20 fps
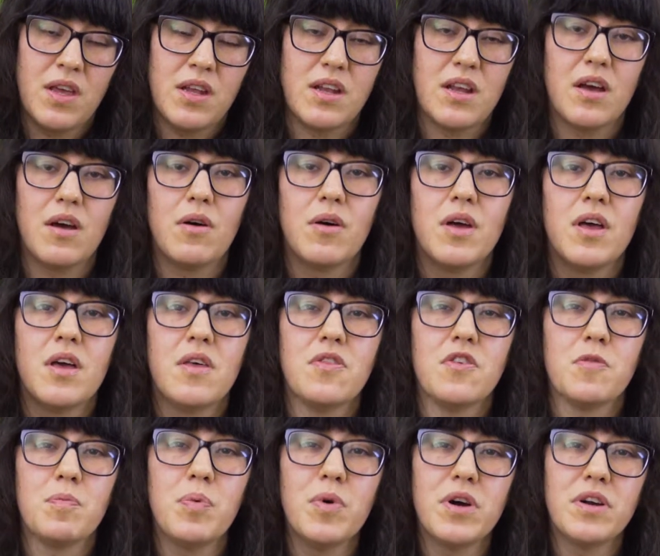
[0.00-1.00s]
Now,
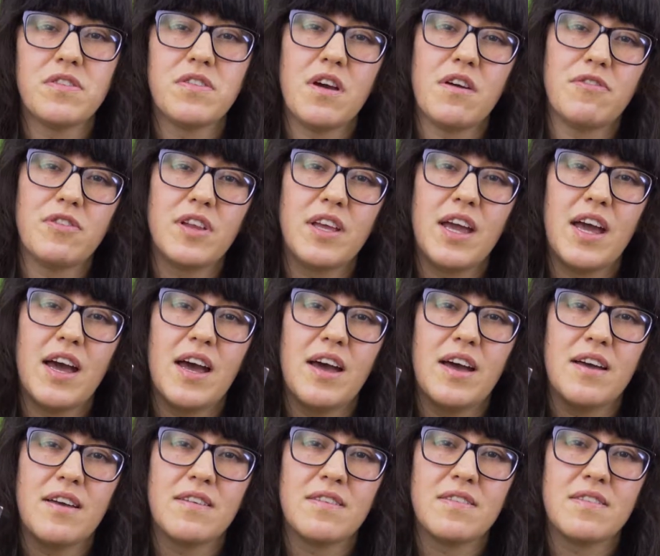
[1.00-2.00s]
this book definitely
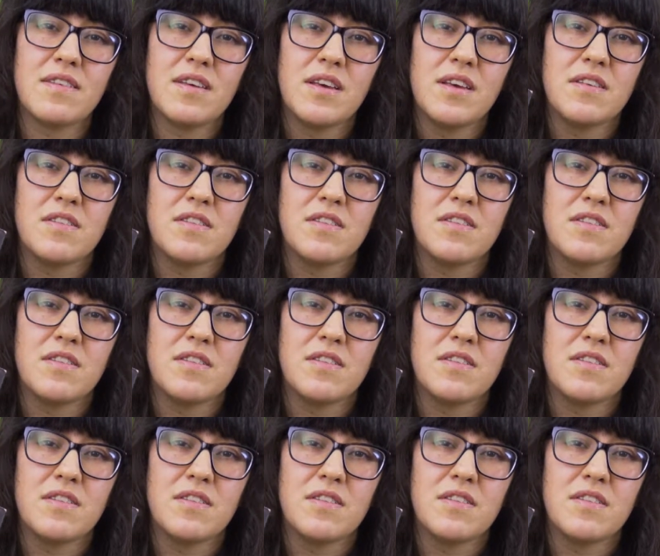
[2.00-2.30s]
has